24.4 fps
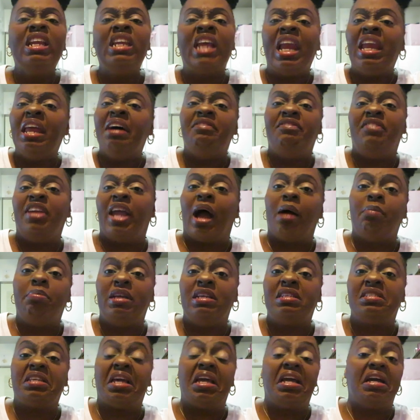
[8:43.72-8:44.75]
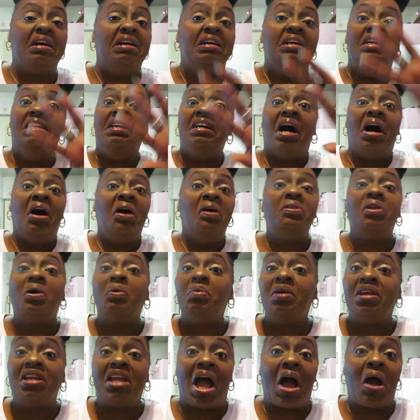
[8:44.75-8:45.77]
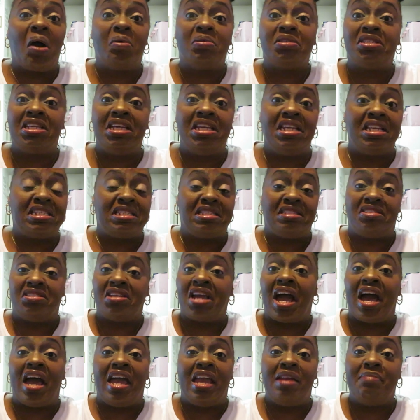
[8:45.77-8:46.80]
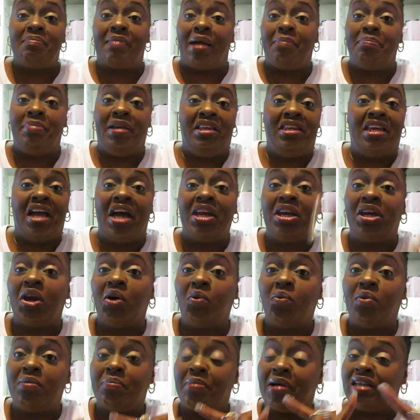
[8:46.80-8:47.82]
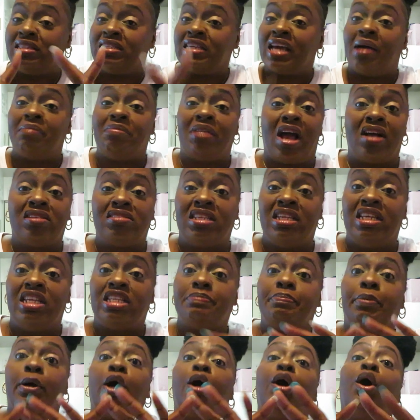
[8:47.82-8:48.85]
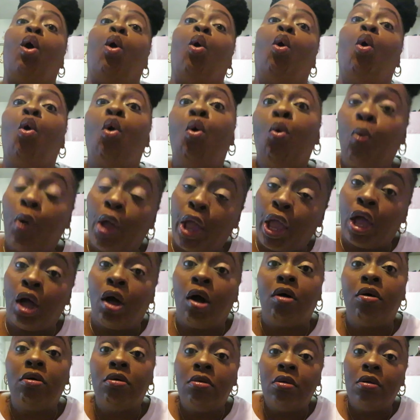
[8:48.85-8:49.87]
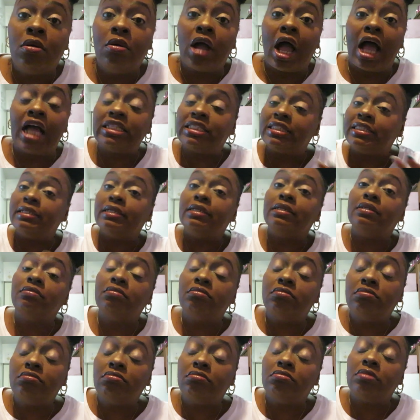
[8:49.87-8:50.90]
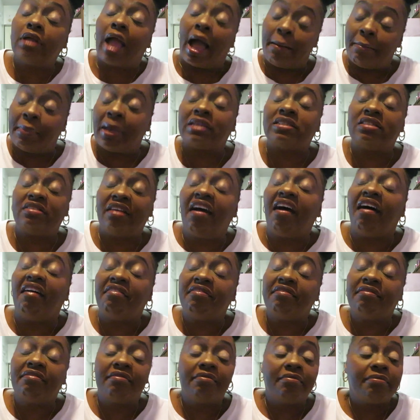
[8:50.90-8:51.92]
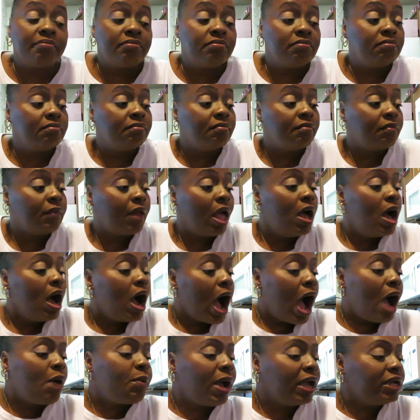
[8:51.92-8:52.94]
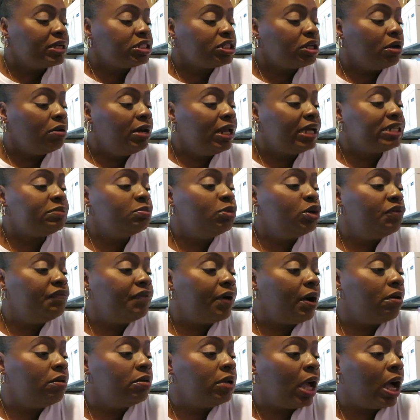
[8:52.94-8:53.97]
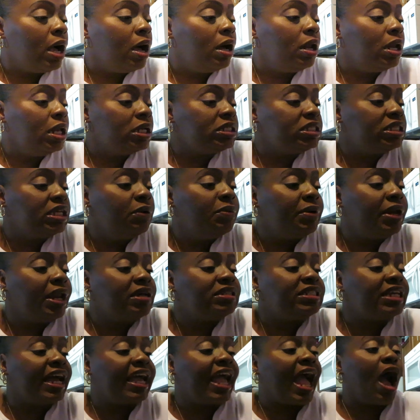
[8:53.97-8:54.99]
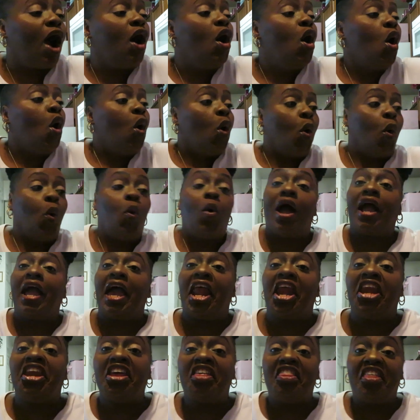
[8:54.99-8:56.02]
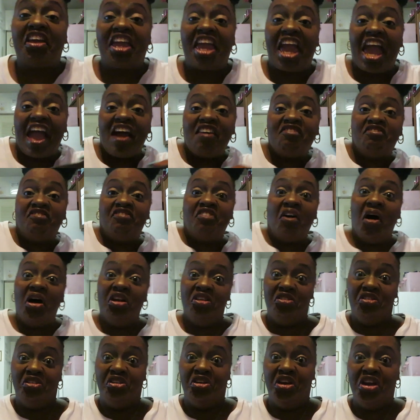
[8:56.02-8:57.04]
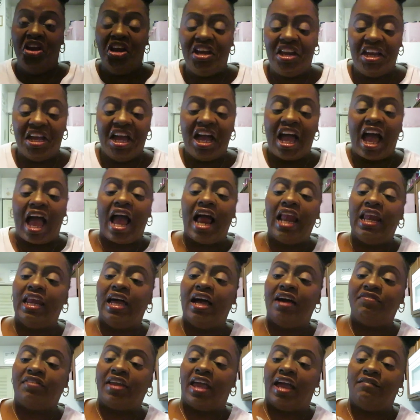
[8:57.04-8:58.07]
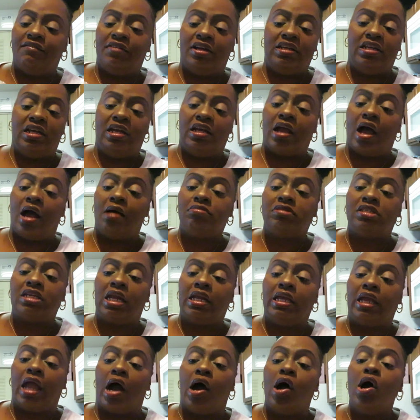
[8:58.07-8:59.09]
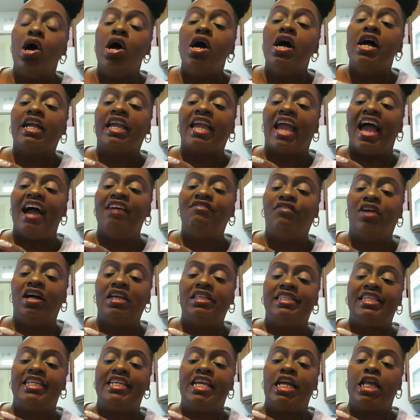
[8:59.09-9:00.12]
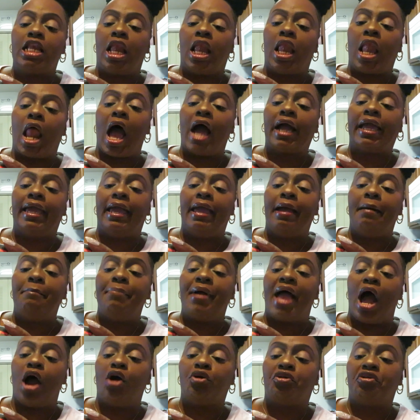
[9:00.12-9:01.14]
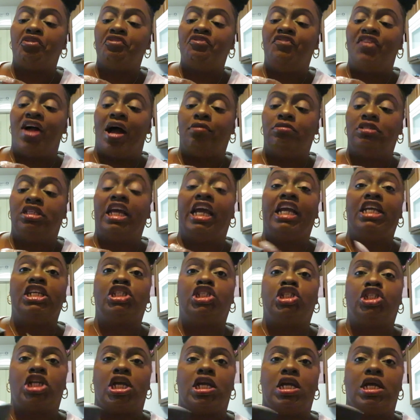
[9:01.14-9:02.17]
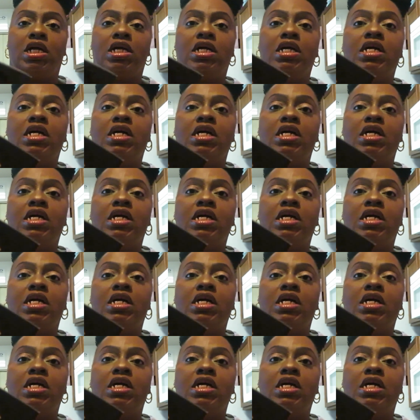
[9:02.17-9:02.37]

that little VIB sale I don't know when y'all gonna see this child it might be done and over by the time y'all see this but oh well I still got my stuff all right so let's move on y'all let's see what else i got oh i got another Kat Von D i love Kat Von D y'all i'm telling y'all Kat Von D locket powder foundation